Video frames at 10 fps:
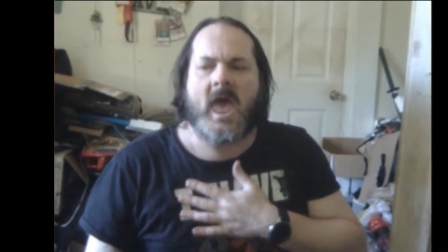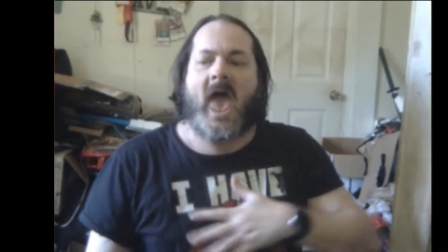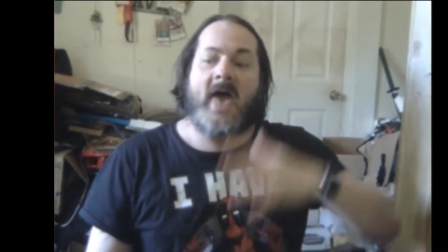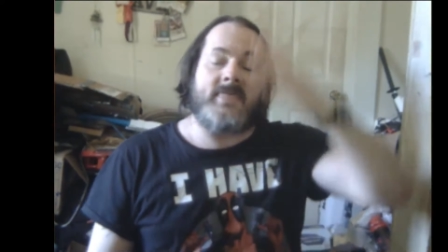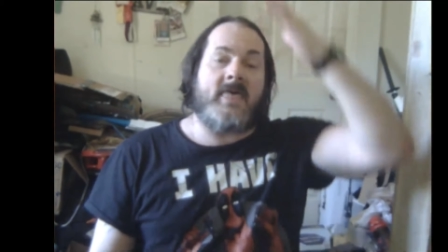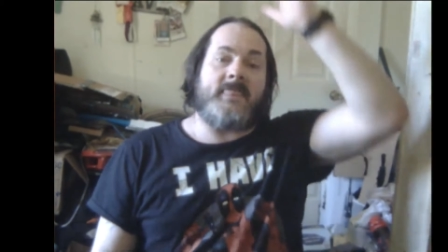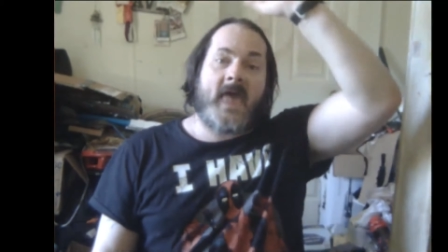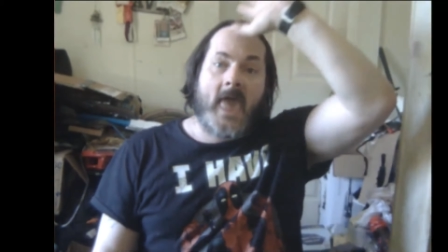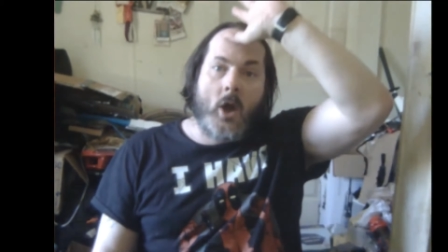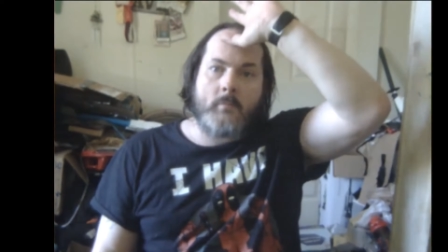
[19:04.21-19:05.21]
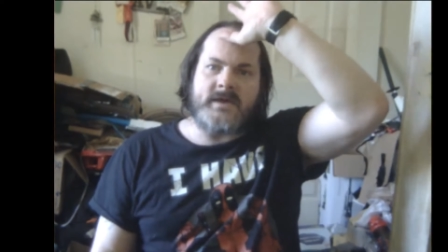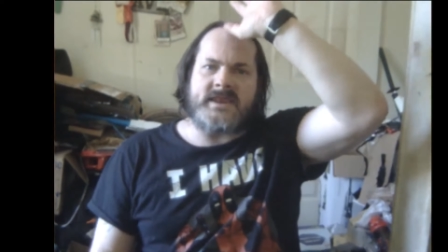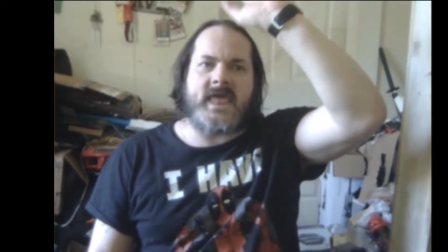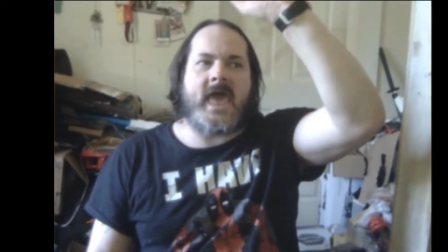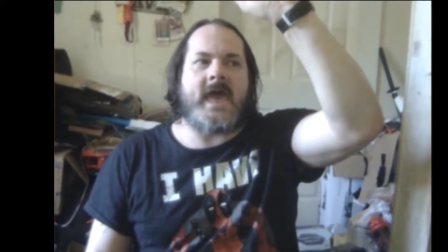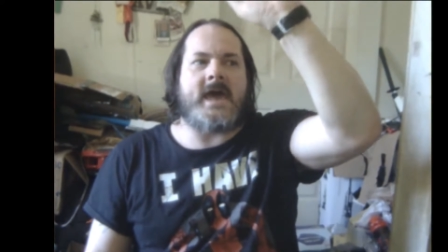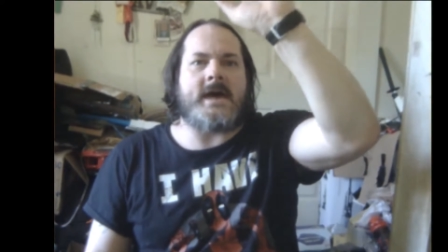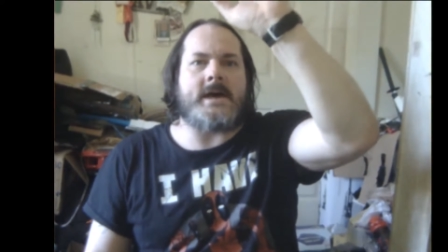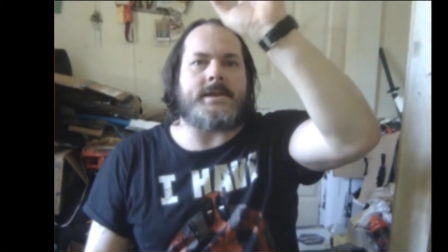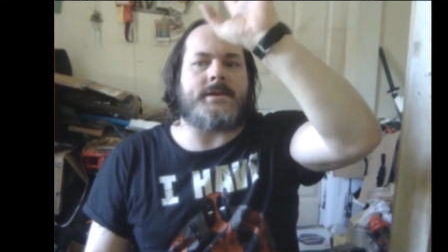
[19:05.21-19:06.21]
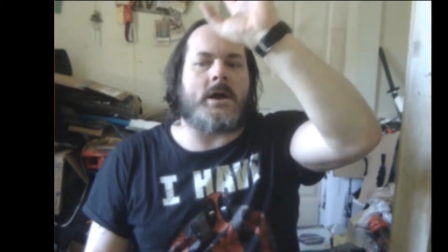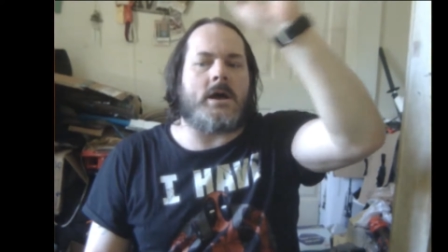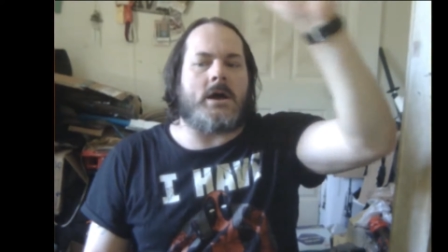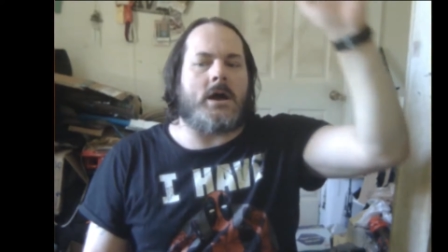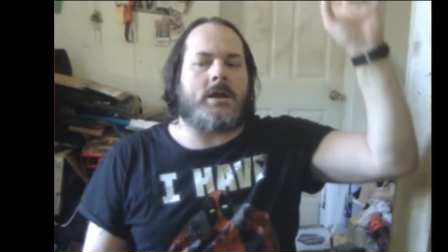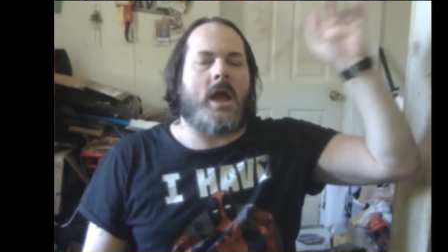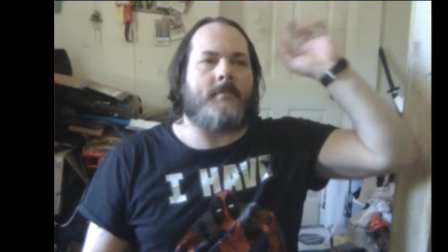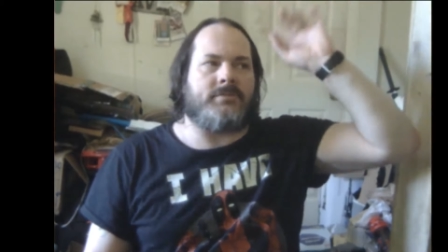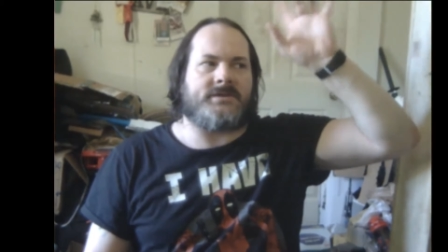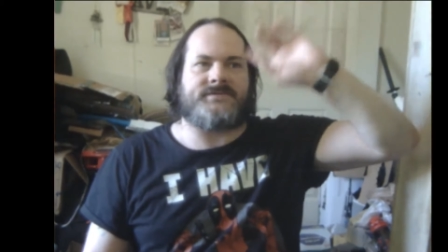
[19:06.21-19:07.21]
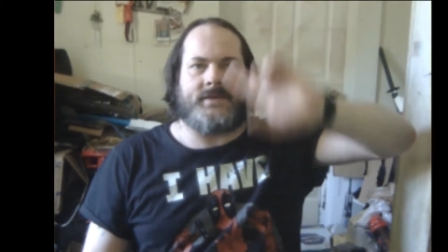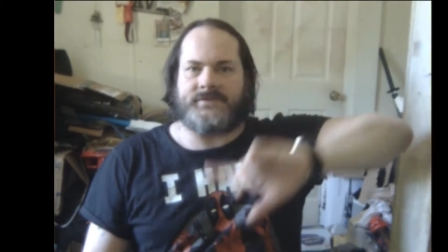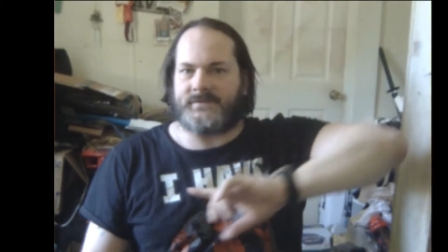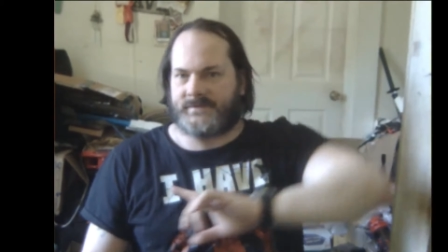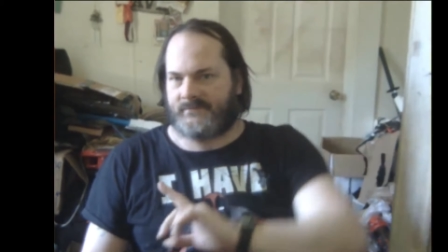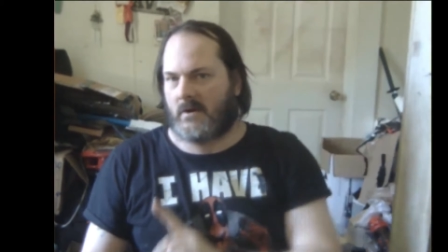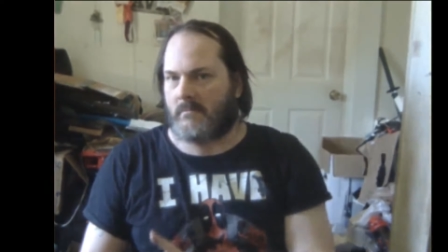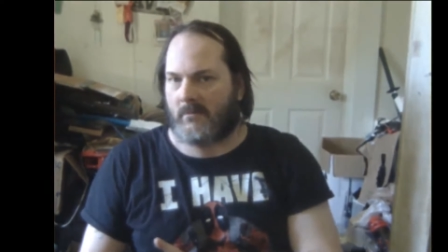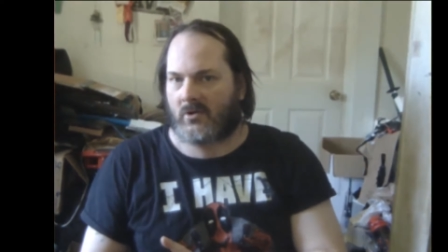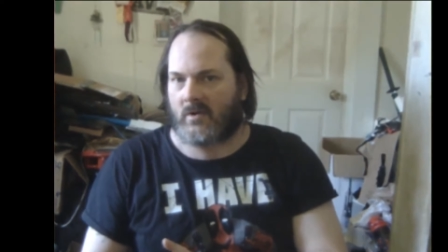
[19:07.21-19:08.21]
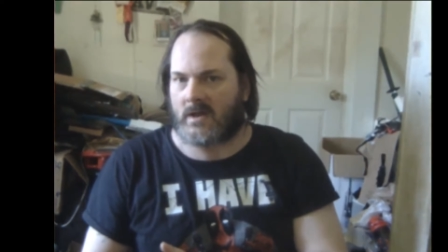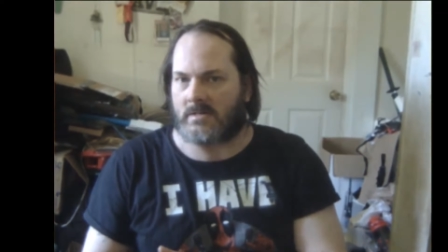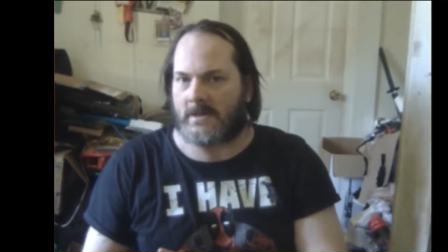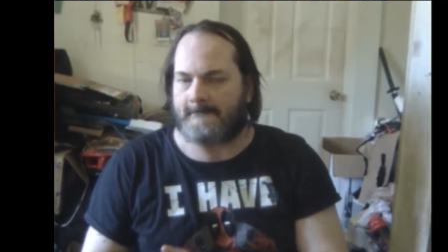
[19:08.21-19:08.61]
And then the helmet had a couple of sensors, if I remember correctly.